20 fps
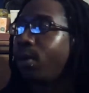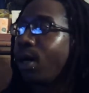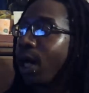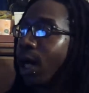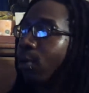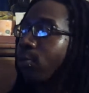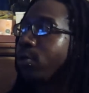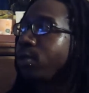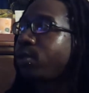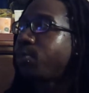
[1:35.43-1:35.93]

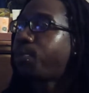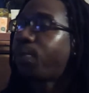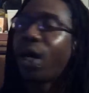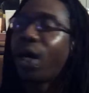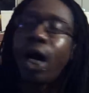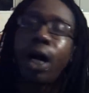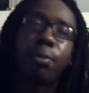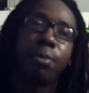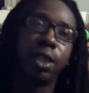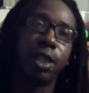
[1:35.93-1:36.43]
I was
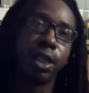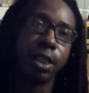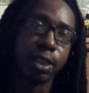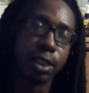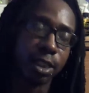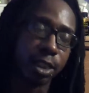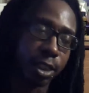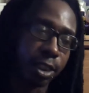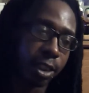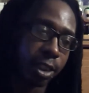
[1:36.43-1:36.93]
pop
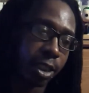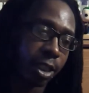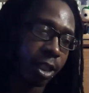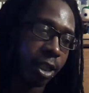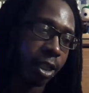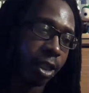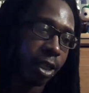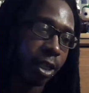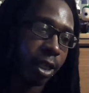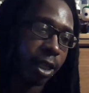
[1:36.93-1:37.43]
hunting,
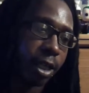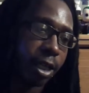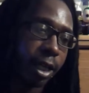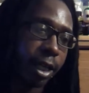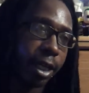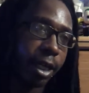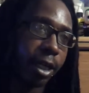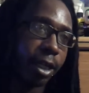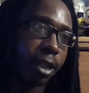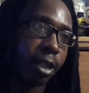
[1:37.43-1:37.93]

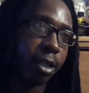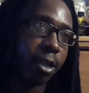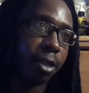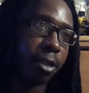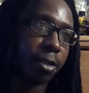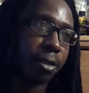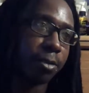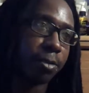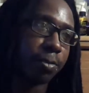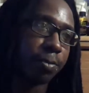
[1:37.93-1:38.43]
and
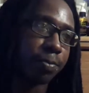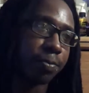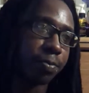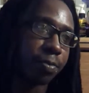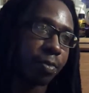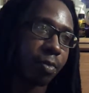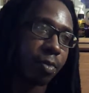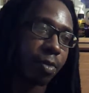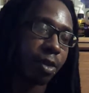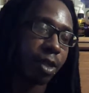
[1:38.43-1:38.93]

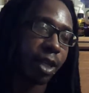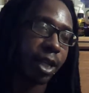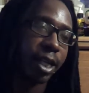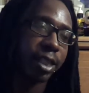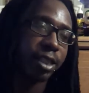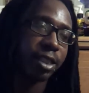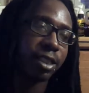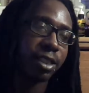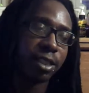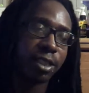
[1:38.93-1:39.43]

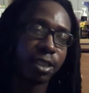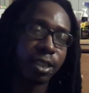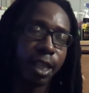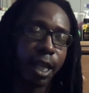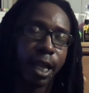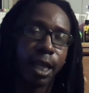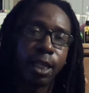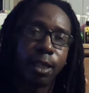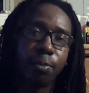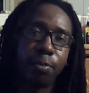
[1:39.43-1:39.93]
I just
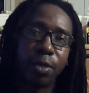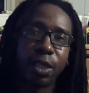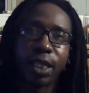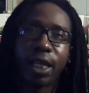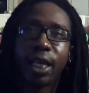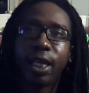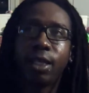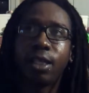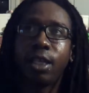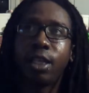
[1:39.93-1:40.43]
like
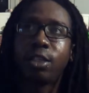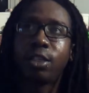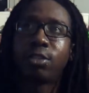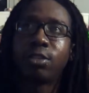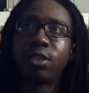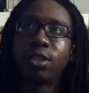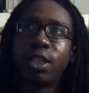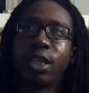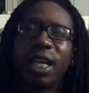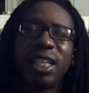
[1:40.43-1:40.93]
became
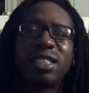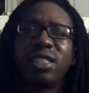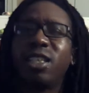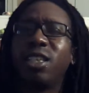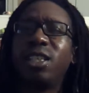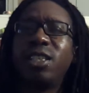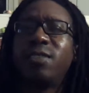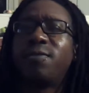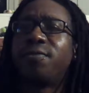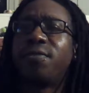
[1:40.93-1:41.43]
interested. I seen
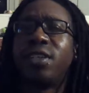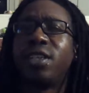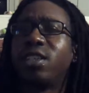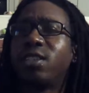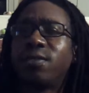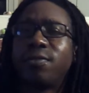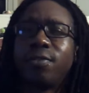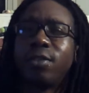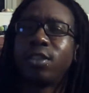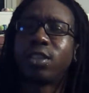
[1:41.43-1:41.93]
these
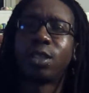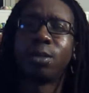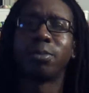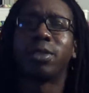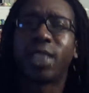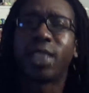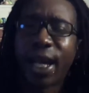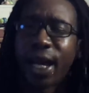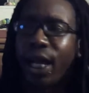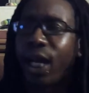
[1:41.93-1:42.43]
figures for some
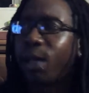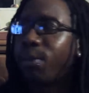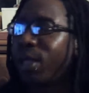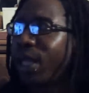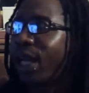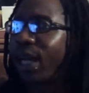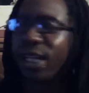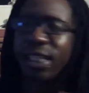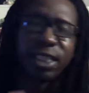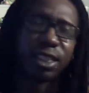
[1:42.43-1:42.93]
time
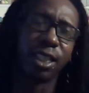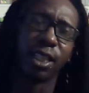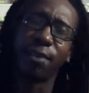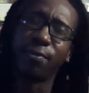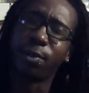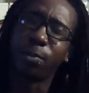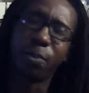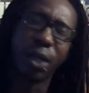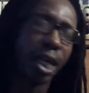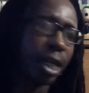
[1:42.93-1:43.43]
now. I just
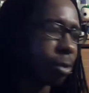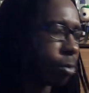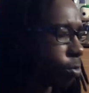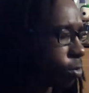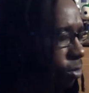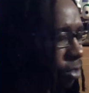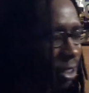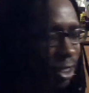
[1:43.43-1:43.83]
never paid them no